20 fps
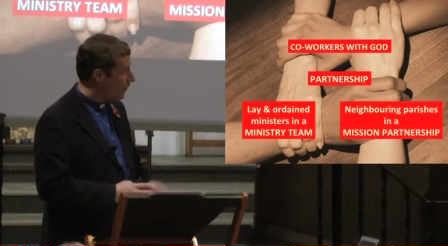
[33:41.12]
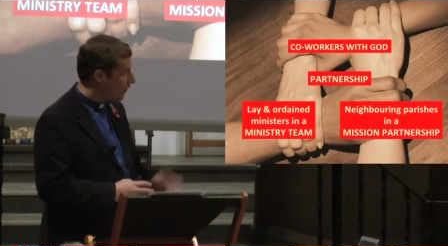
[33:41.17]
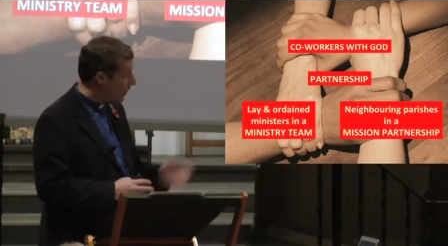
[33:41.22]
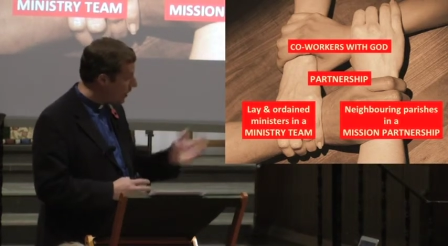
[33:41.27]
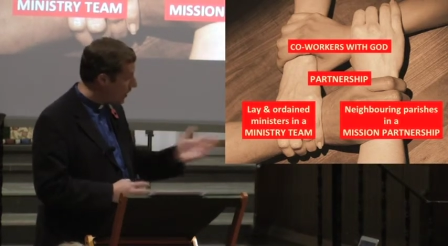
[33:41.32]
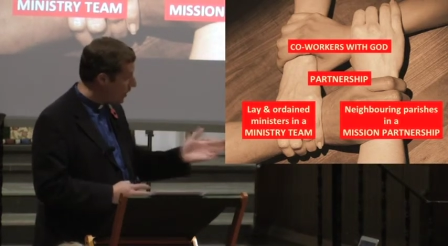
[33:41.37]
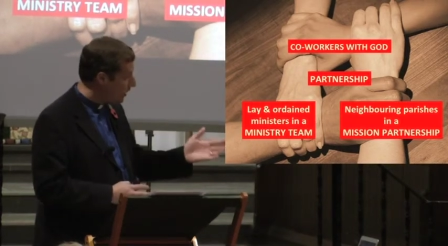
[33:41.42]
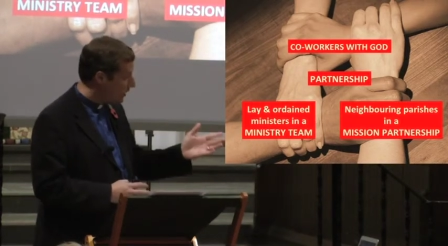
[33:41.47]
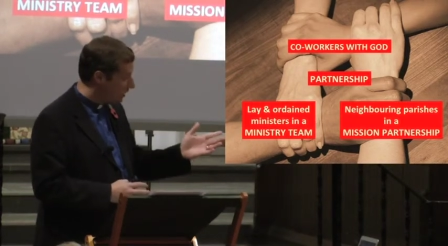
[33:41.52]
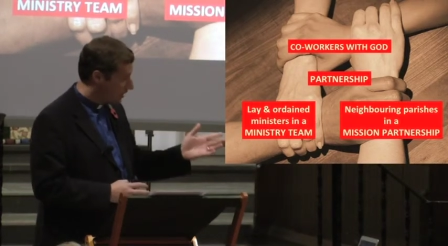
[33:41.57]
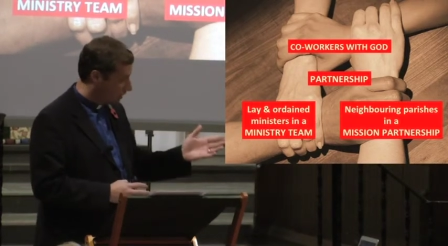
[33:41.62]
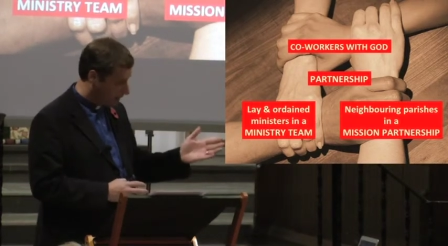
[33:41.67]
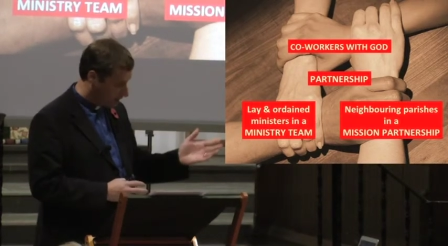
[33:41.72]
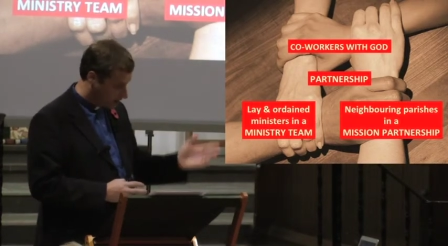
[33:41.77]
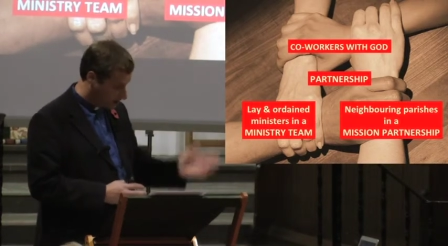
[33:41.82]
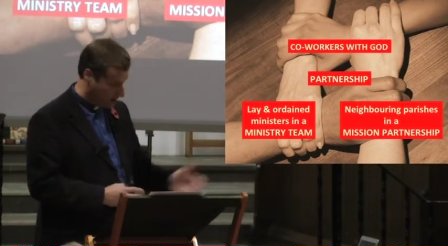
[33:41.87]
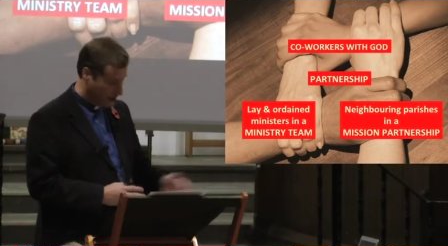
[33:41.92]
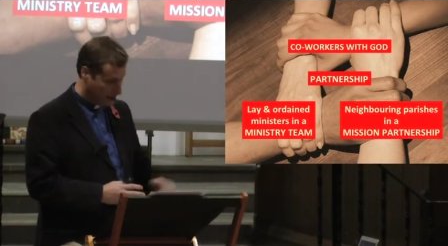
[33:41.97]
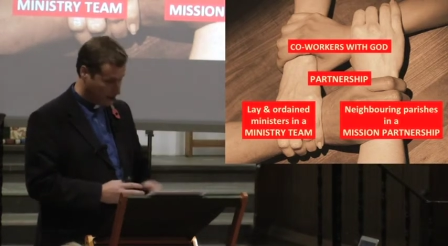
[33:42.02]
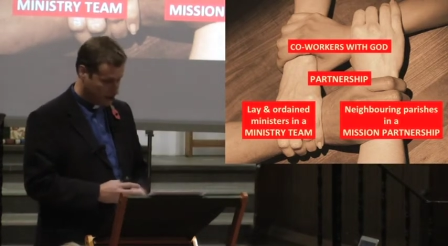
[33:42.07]
for her
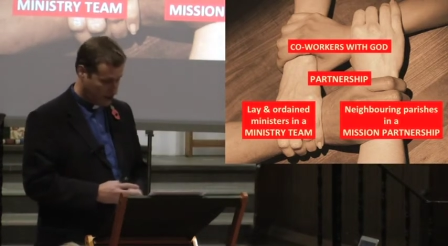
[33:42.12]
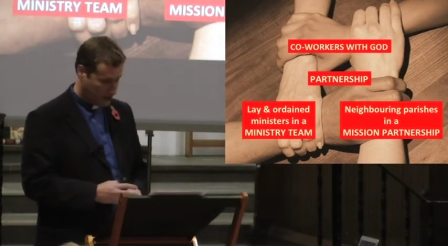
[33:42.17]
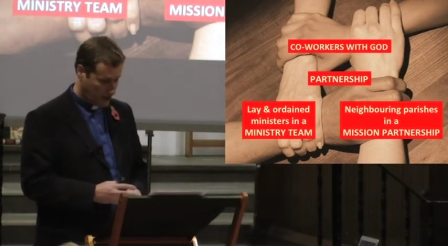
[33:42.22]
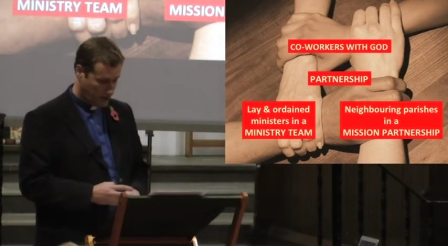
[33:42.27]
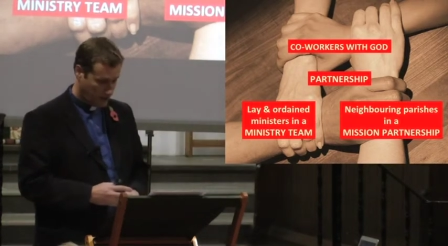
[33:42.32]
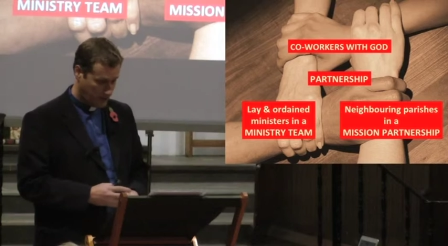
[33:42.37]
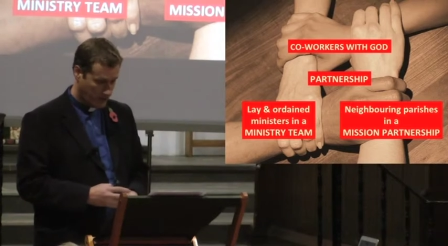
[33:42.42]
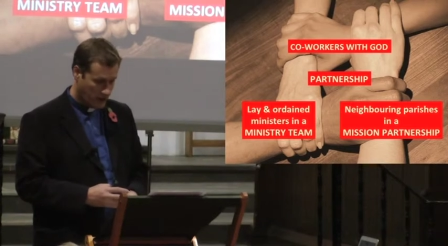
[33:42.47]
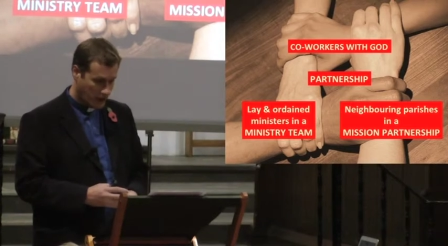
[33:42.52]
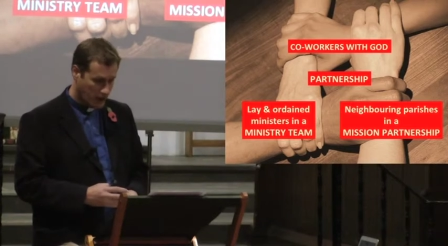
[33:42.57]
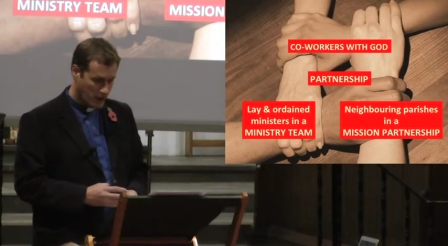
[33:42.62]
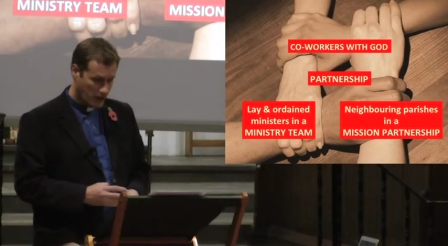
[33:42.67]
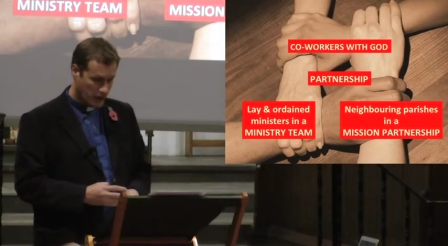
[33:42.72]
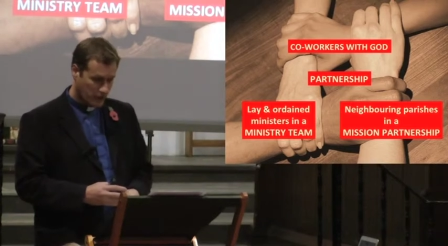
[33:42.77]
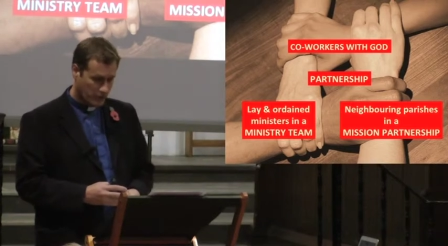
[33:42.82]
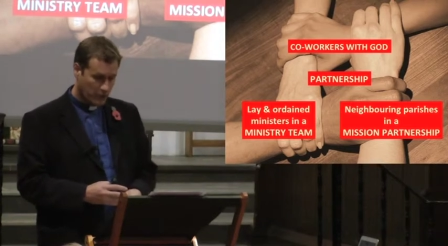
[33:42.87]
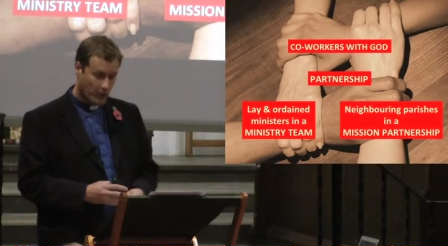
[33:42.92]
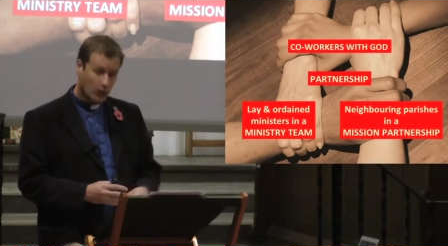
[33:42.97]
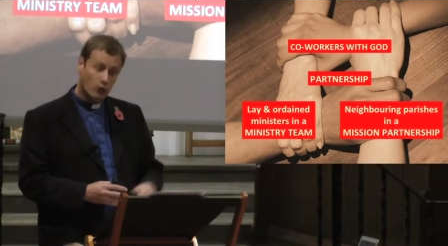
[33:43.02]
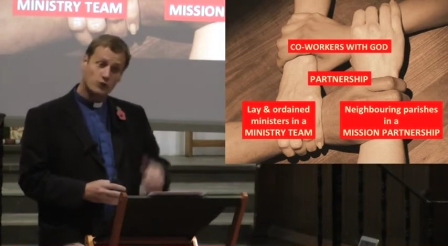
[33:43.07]
leadership,
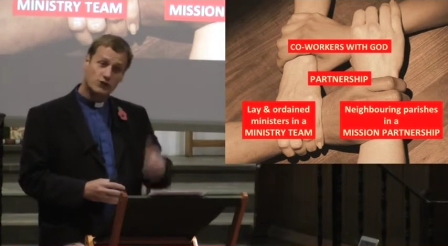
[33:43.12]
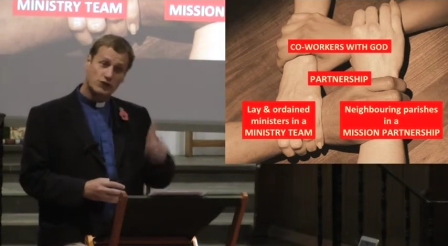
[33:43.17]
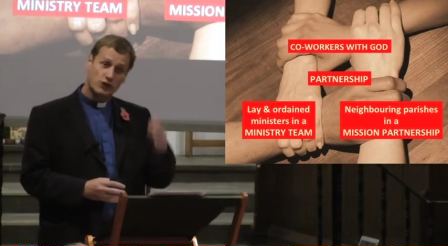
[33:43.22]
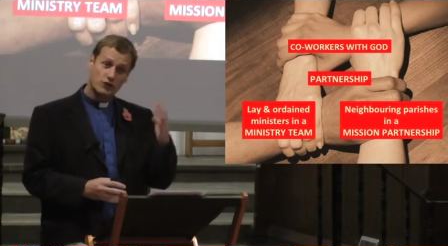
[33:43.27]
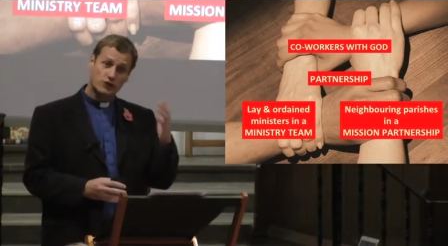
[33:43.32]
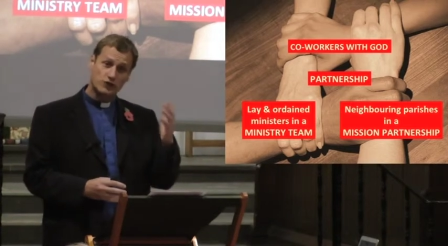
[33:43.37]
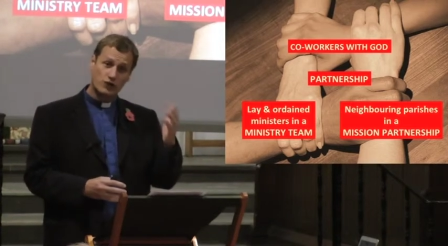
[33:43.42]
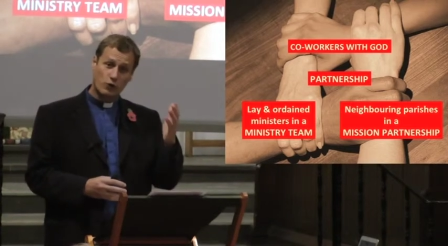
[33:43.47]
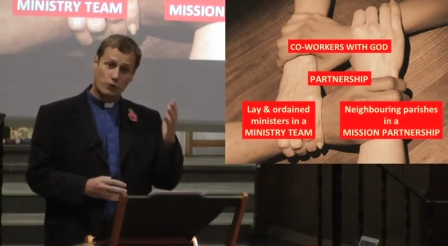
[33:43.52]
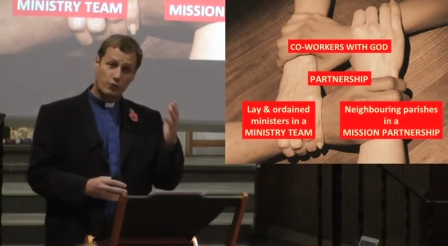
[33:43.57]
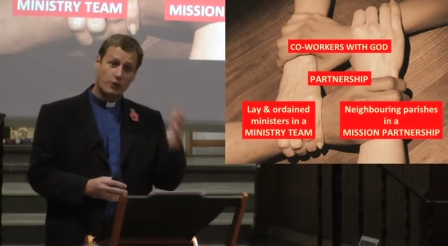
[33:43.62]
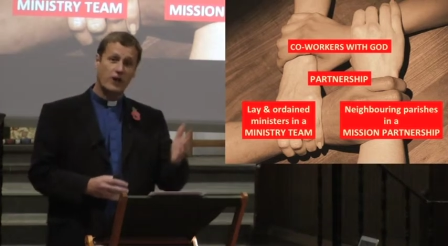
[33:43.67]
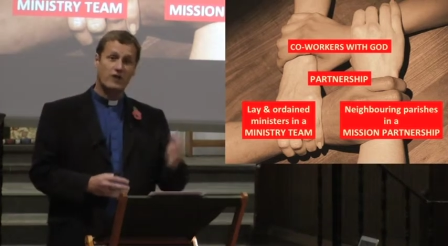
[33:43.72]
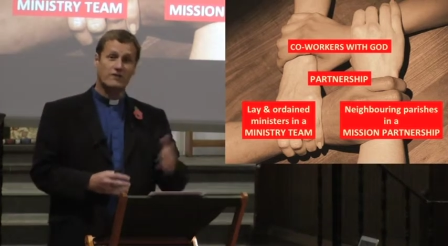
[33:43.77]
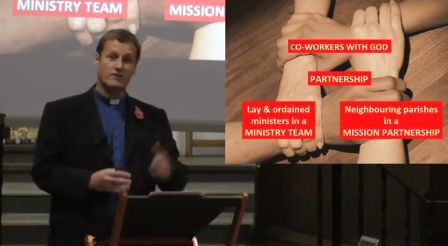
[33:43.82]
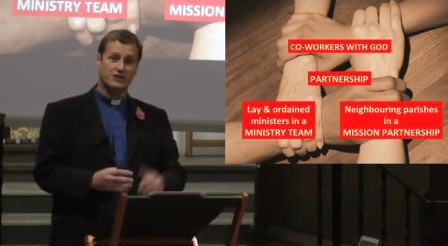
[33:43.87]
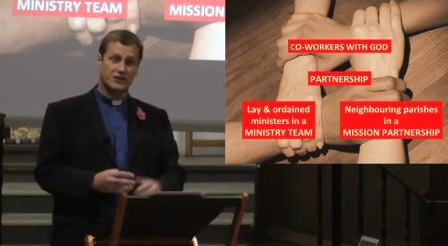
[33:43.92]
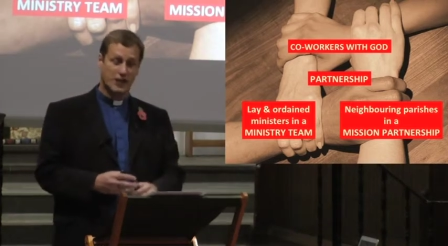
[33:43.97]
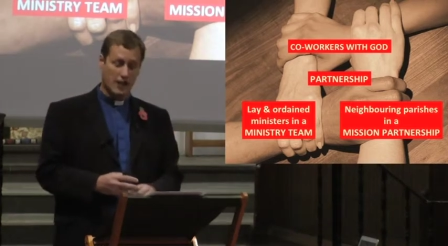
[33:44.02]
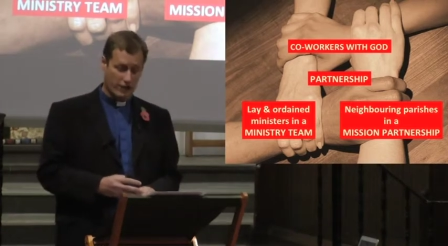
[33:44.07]
but also to your
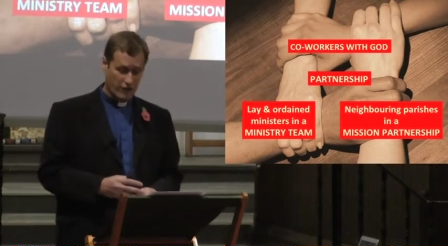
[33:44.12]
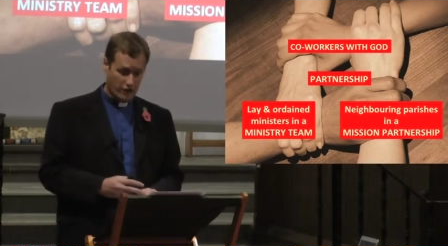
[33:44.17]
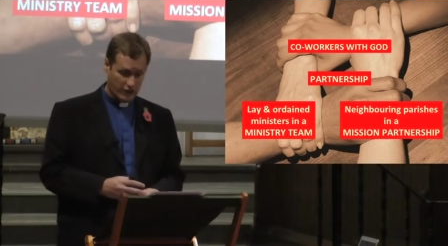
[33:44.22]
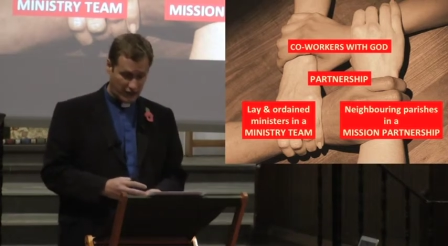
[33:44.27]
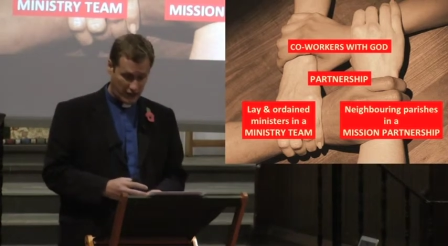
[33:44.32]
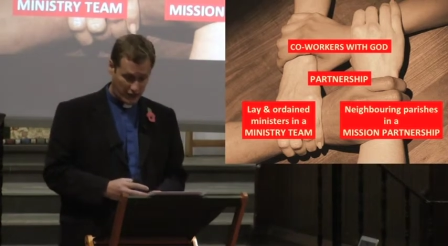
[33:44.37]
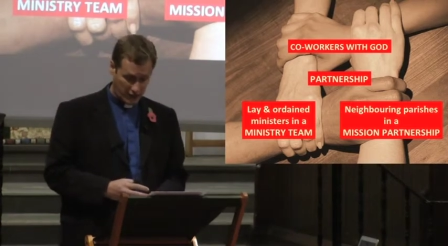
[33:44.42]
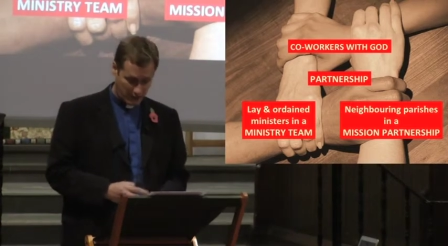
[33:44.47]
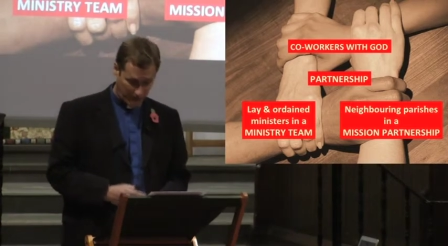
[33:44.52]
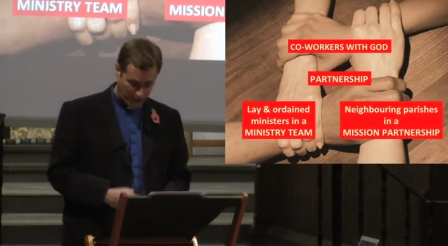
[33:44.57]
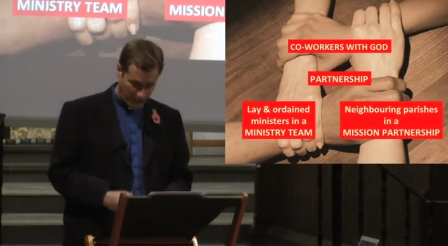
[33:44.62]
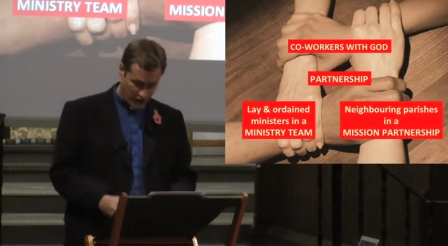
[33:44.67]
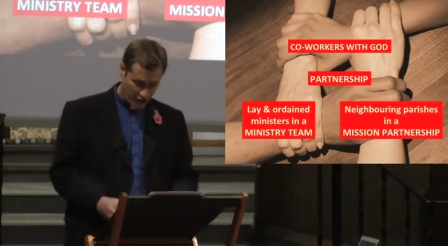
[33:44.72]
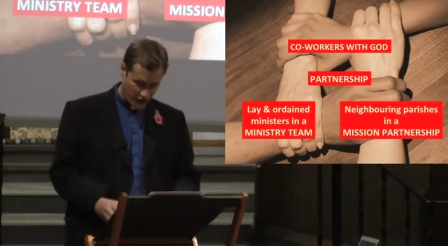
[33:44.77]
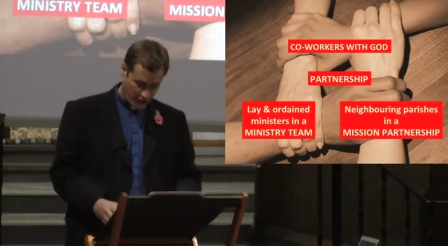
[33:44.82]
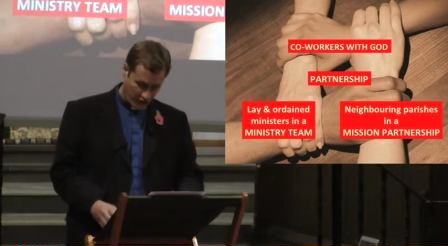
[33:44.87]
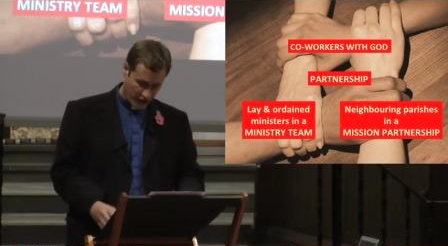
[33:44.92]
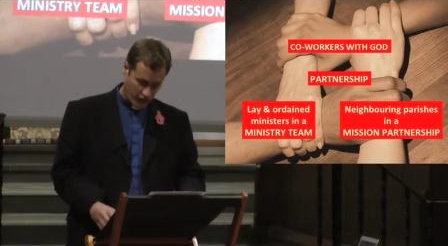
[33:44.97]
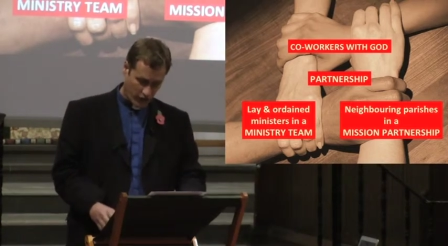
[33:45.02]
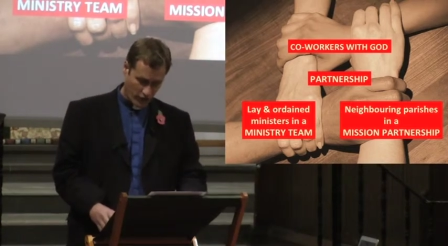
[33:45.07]
previous area dean,
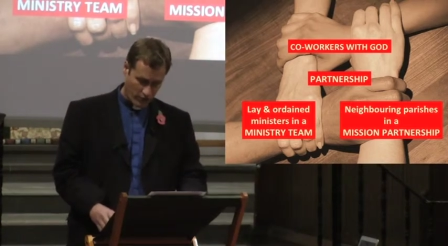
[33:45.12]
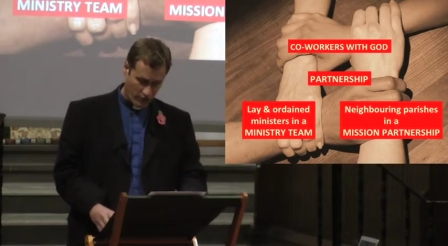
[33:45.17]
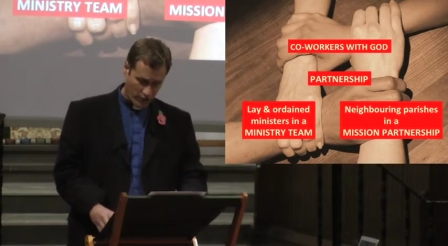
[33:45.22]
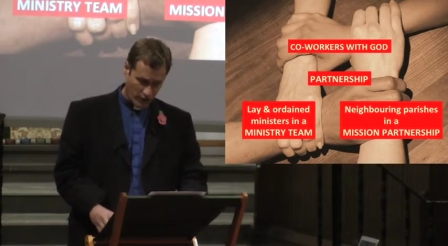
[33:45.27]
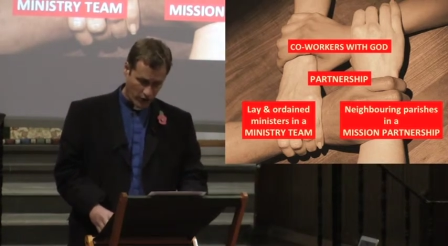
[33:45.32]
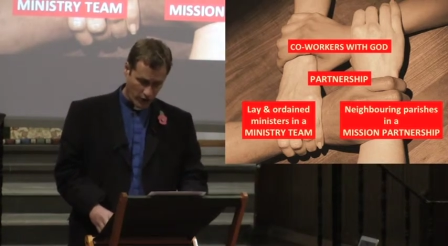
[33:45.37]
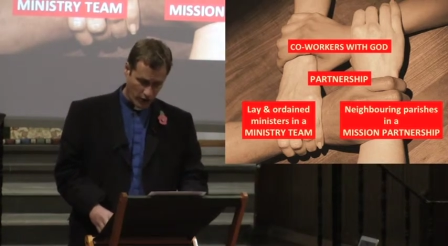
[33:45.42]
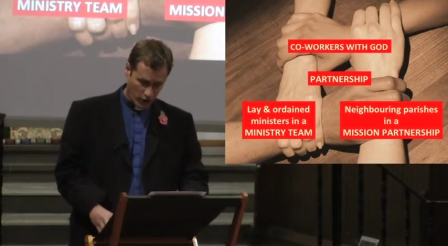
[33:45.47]
Peter Ingram,